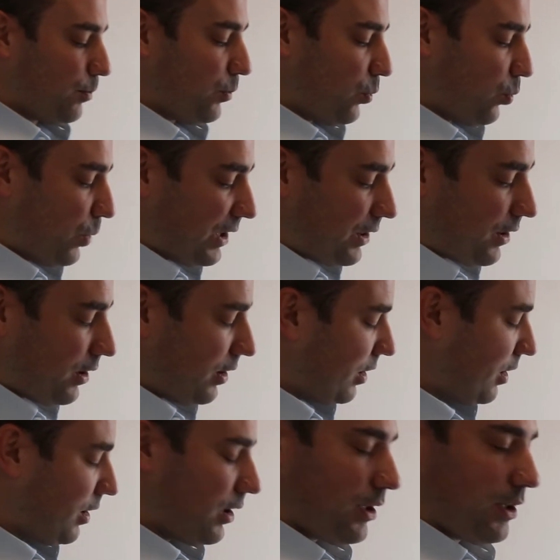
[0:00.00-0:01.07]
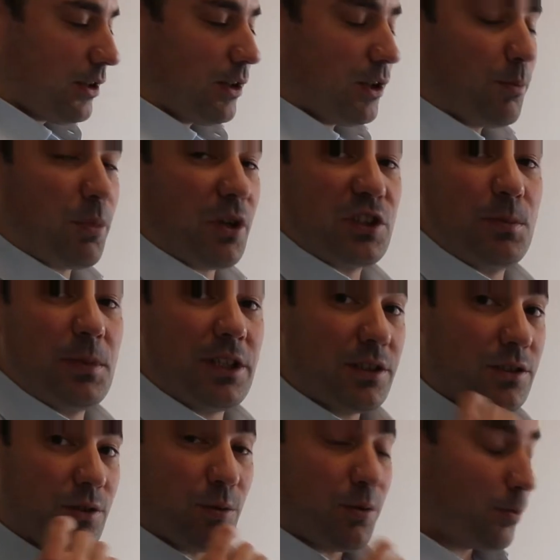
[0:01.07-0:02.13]
with the possibility
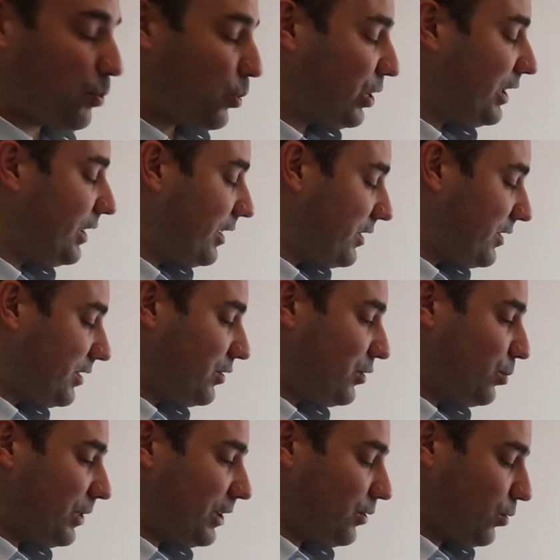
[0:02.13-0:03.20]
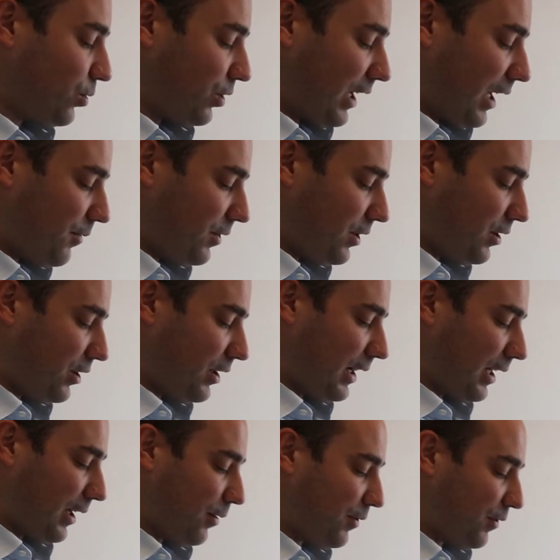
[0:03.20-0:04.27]
to pre-listen to it or have a
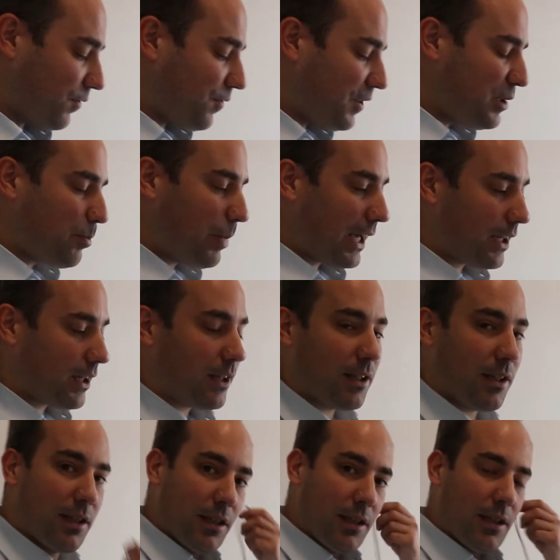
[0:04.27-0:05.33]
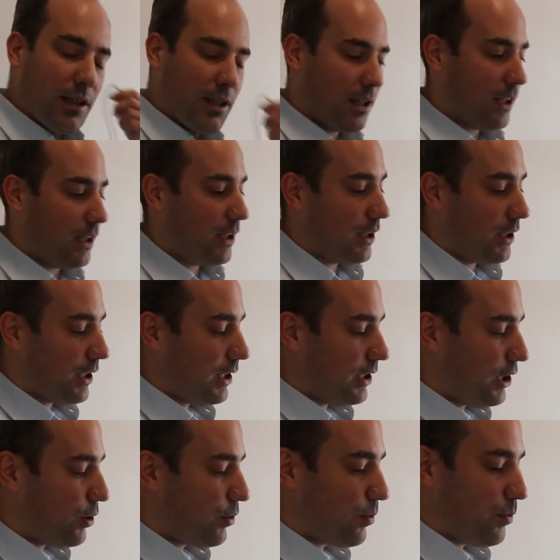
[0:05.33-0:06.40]
feedback in
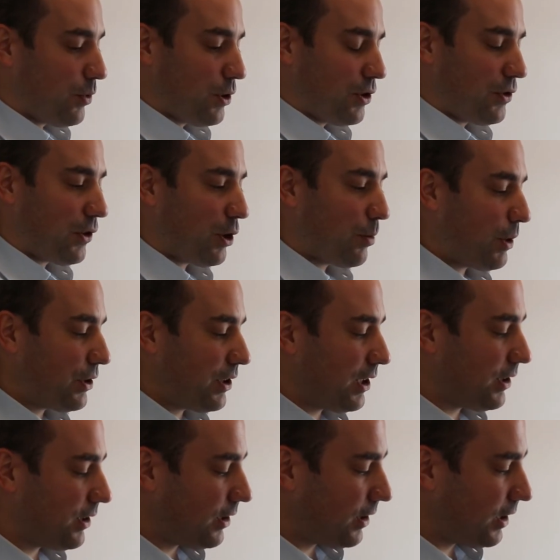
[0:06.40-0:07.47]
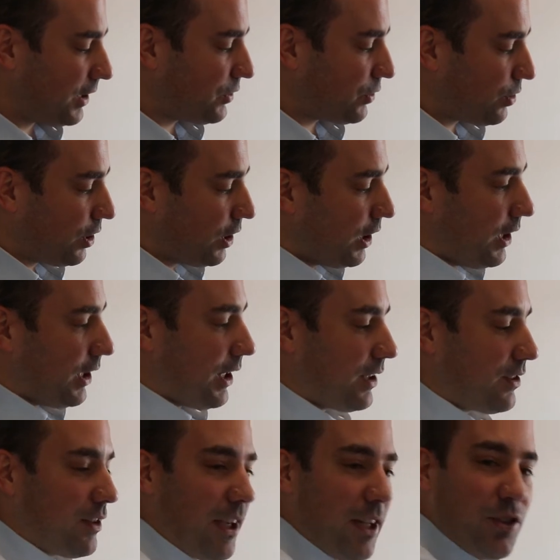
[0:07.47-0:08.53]
ear. We're going to talk about that later.
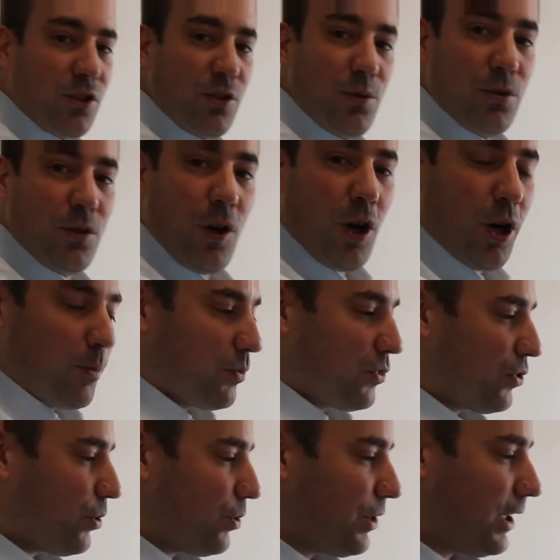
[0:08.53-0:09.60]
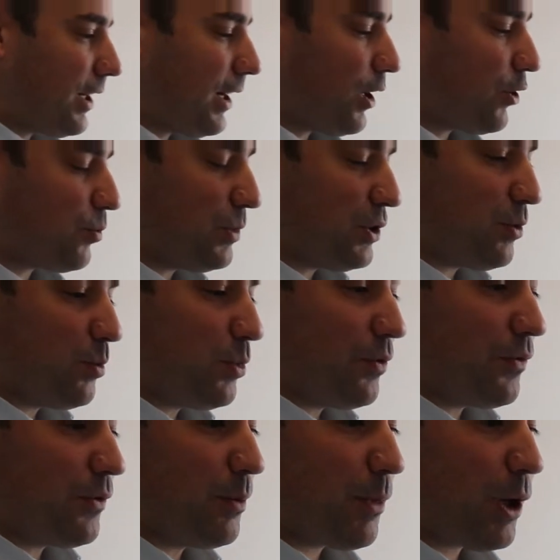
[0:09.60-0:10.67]
Attached to an arm, so that allows me to move
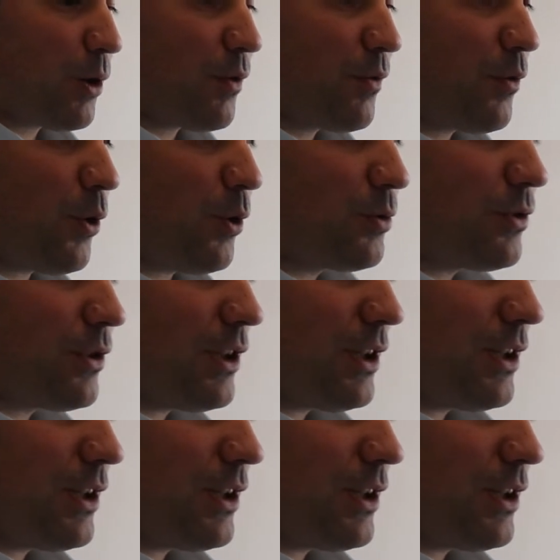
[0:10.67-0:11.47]
the microphone